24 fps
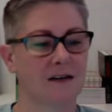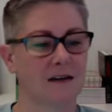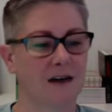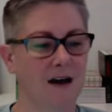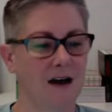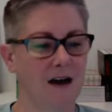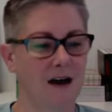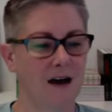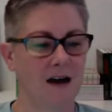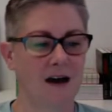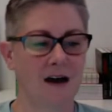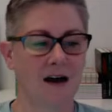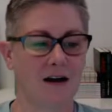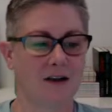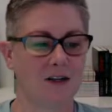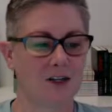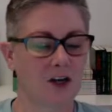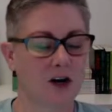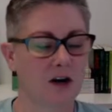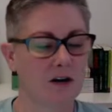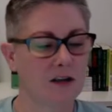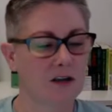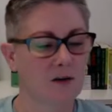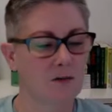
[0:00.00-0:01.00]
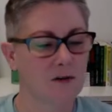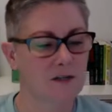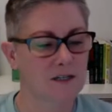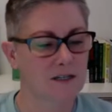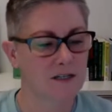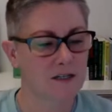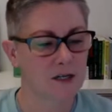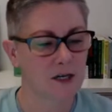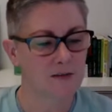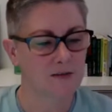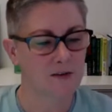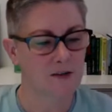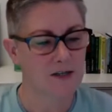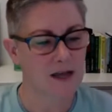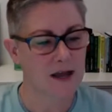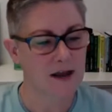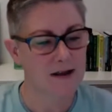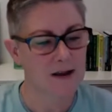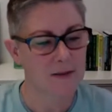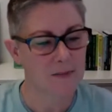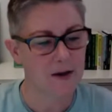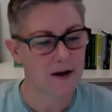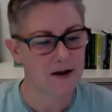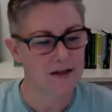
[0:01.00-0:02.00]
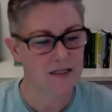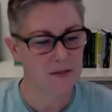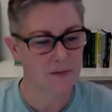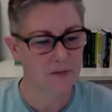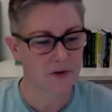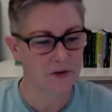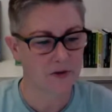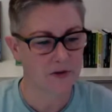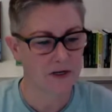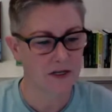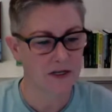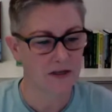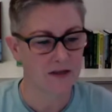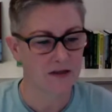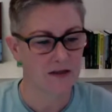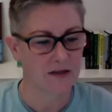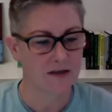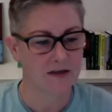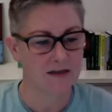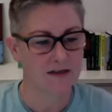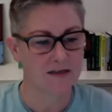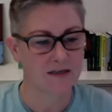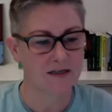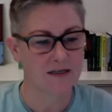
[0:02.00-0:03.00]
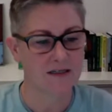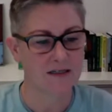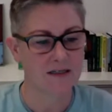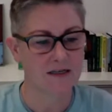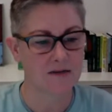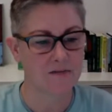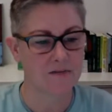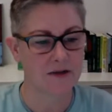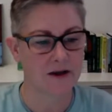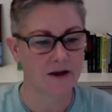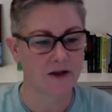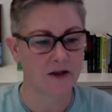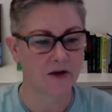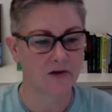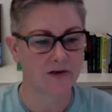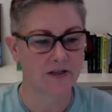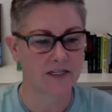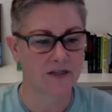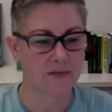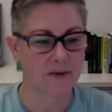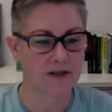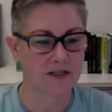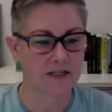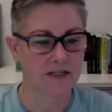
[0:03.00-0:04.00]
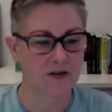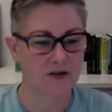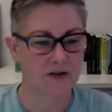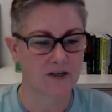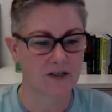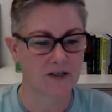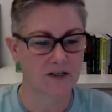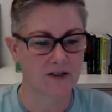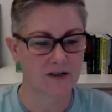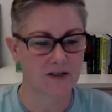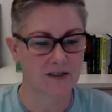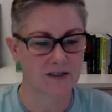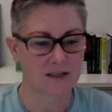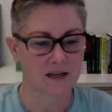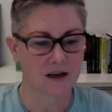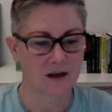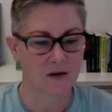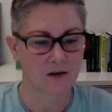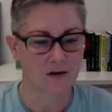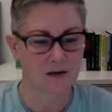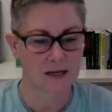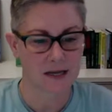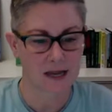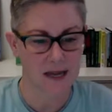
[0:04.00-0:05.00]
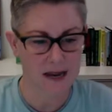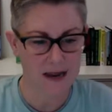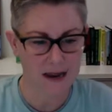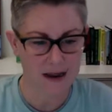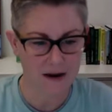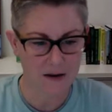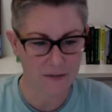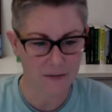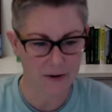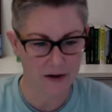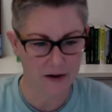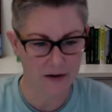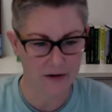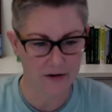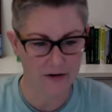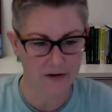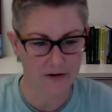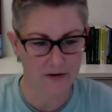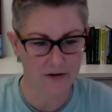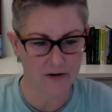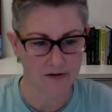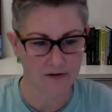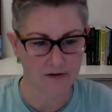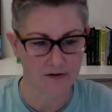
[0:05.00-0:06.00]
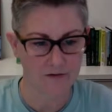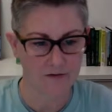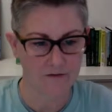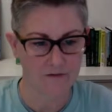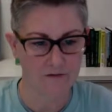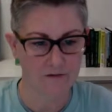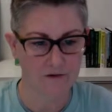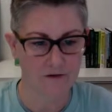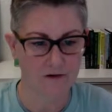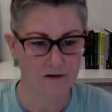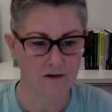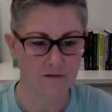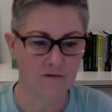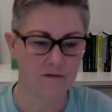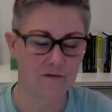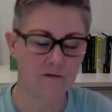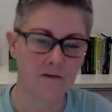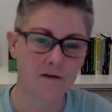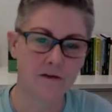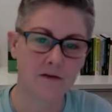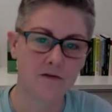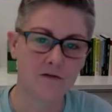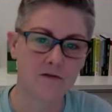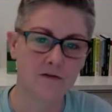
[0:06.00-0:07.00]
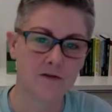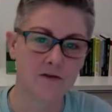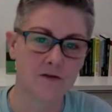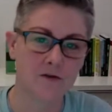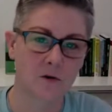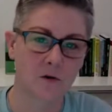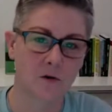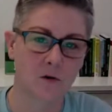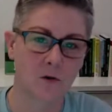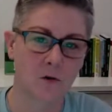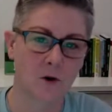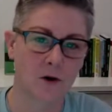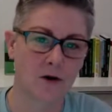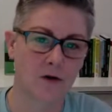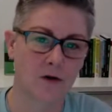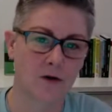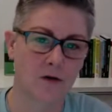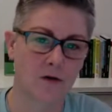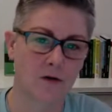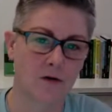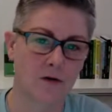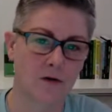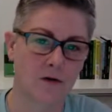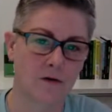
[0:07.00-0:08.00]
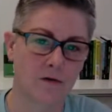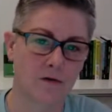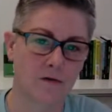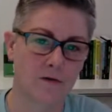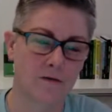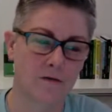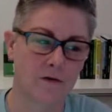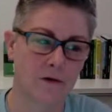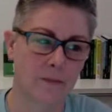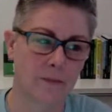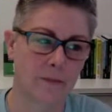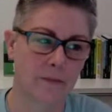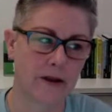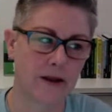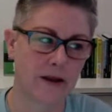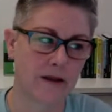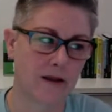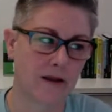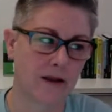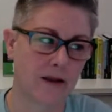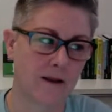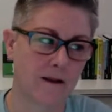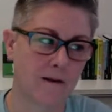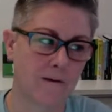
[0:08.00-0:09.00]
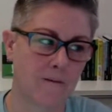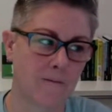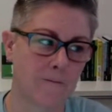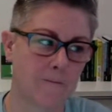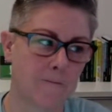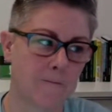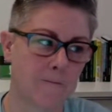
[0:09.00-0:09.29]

Ah, Charlie wants to know if there's any possibility the existing medical dispensaries could sell canna butter for infused oil for baking.